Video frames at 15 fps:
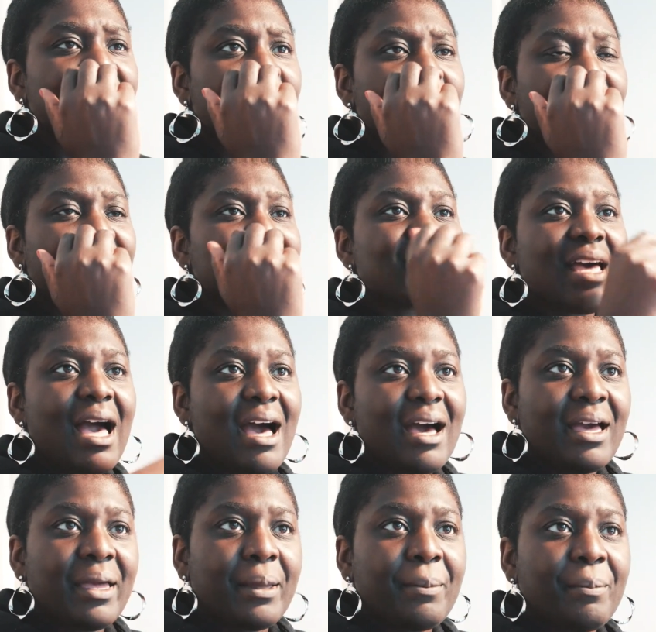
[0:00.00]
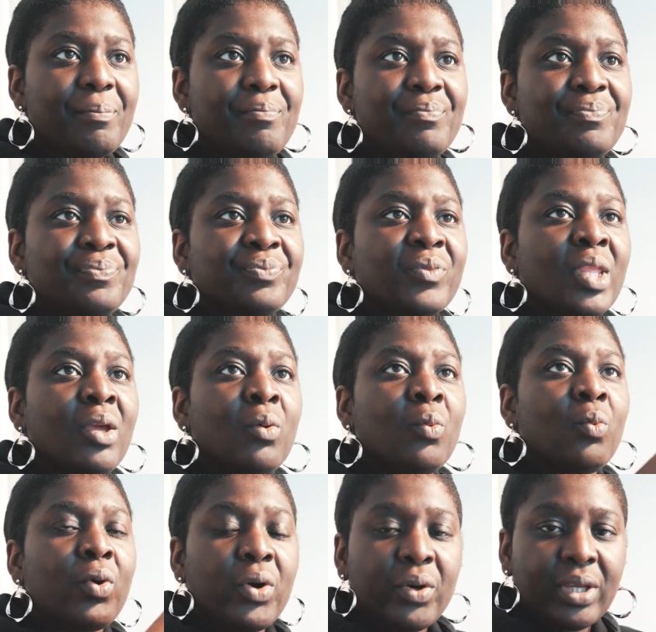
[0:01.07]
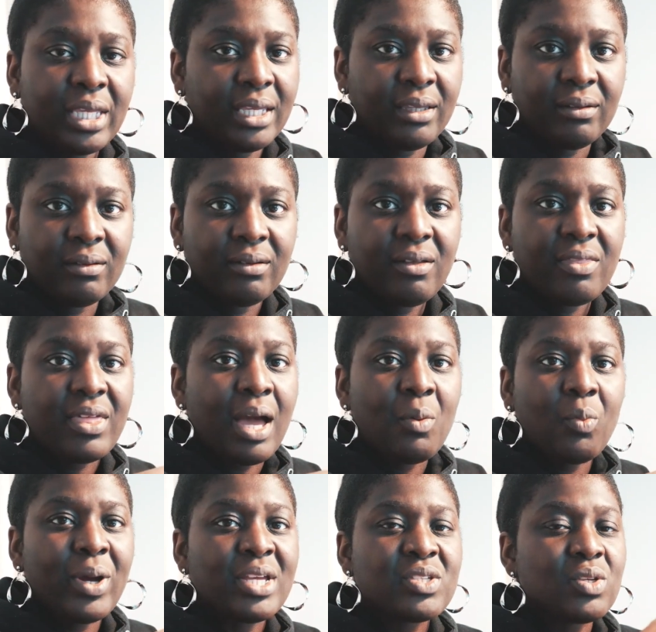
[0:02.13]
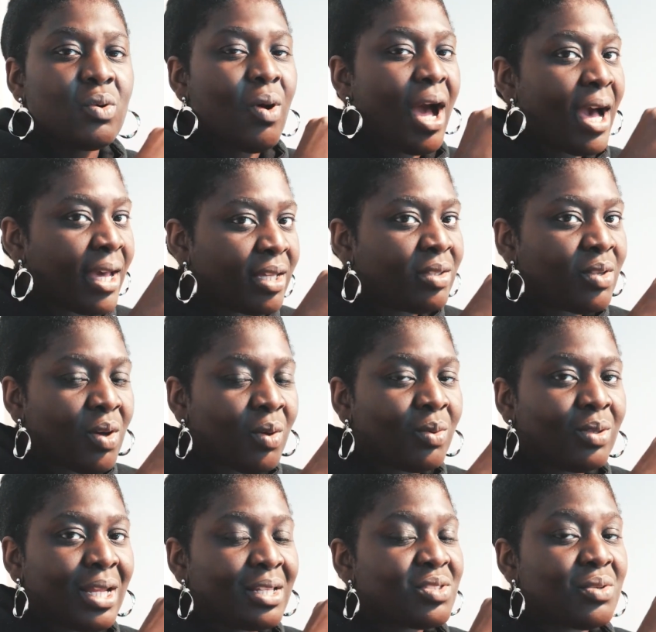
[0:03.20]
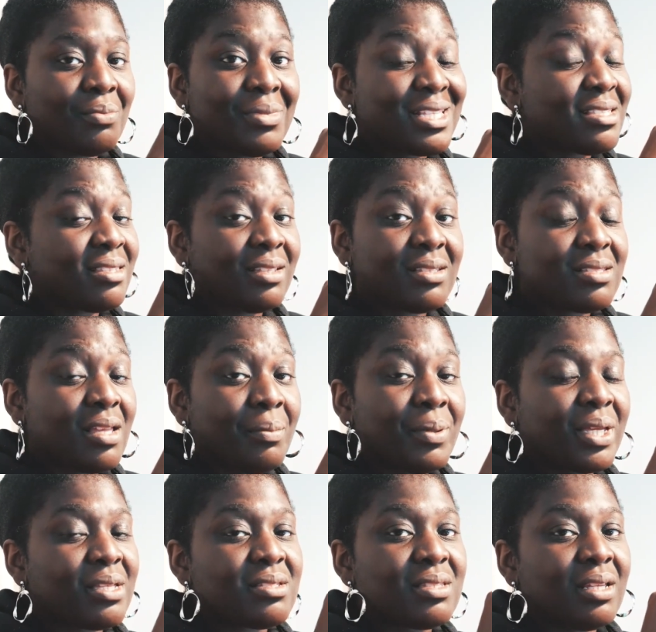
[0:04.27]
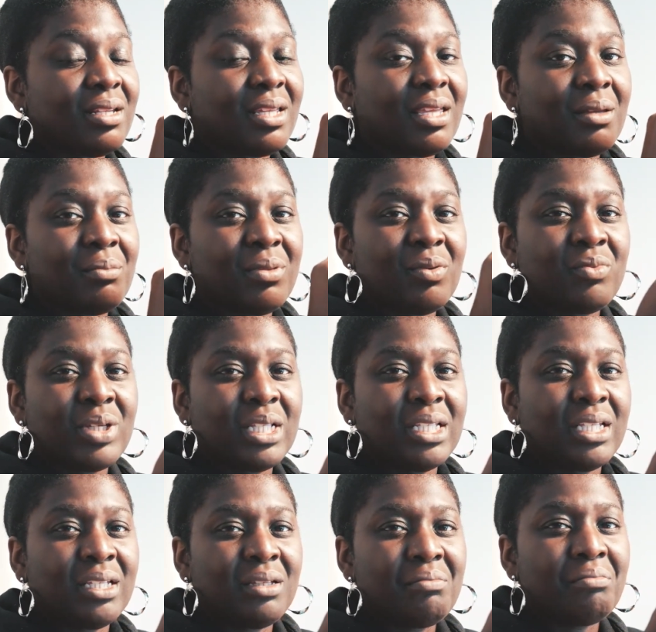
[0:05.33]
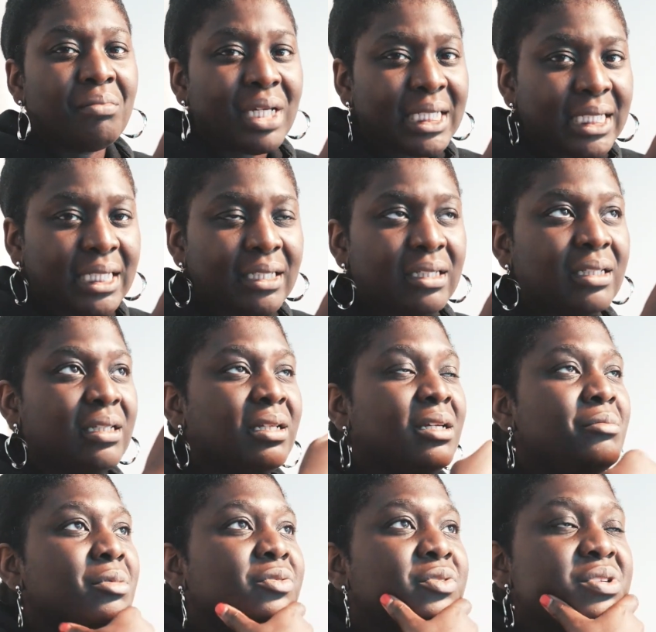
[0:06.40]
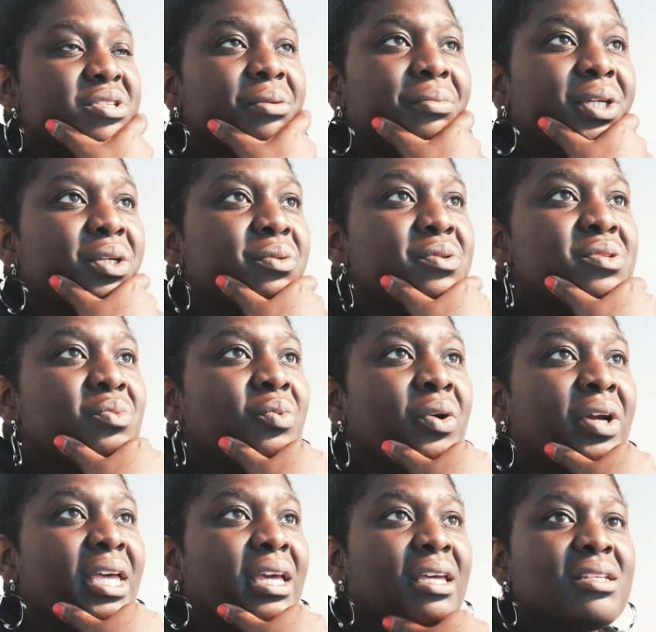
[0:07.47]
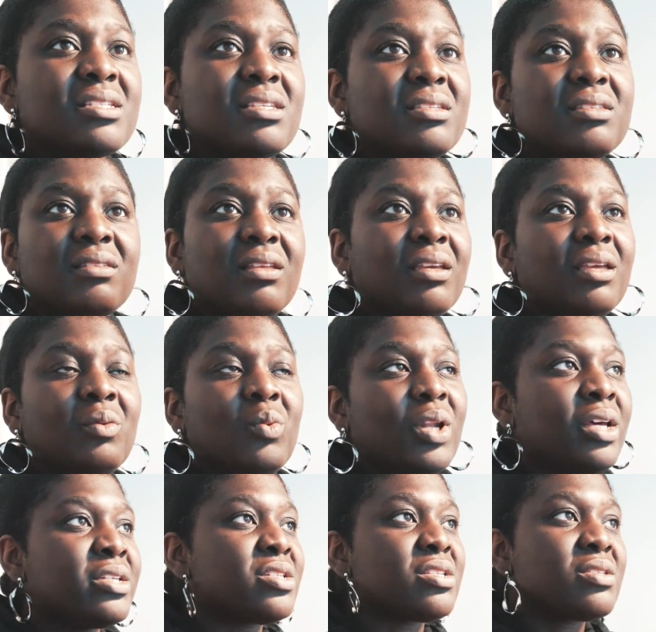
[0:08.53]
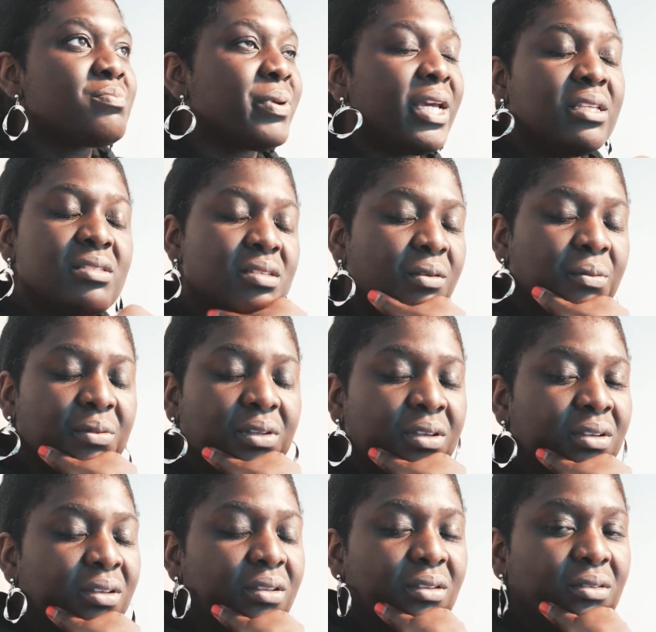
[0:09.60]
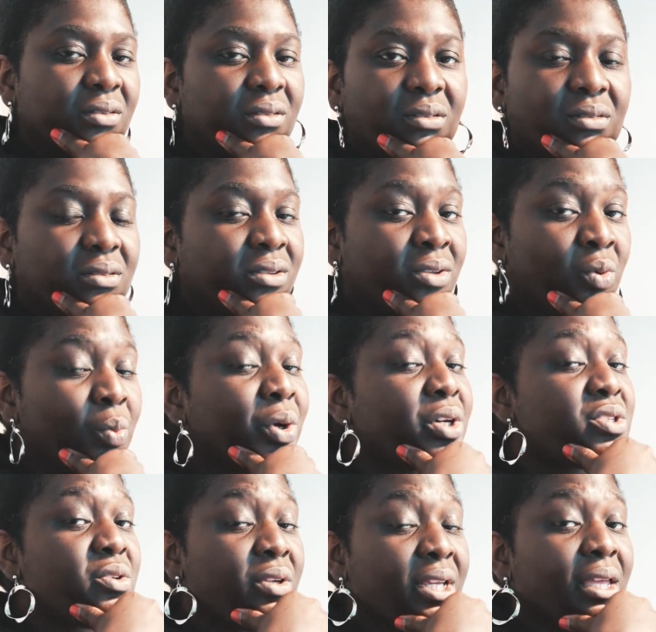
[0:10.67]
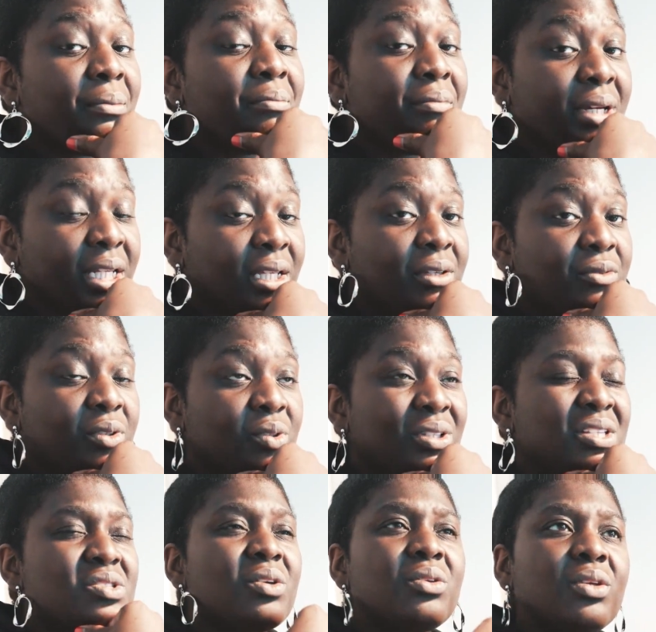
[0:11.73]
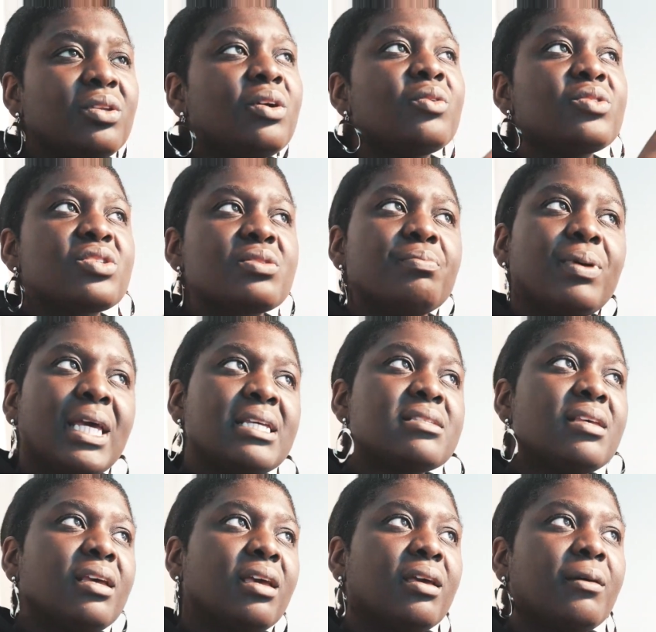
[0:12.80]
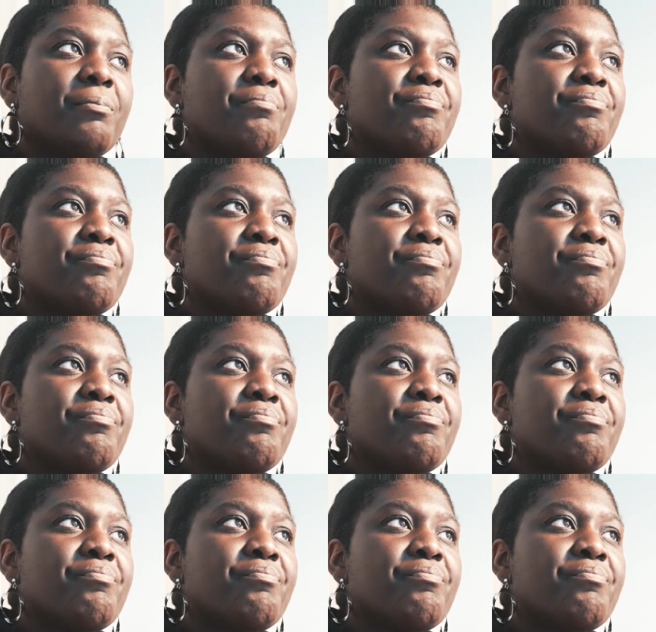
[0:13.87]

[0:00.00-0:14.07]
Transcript: my time working that way, so I know not to mess things up, because then it can be really muddy. But for somebody who's working and is thinking, well, I just paint something, your work is going to get muddy if you do that. So just basic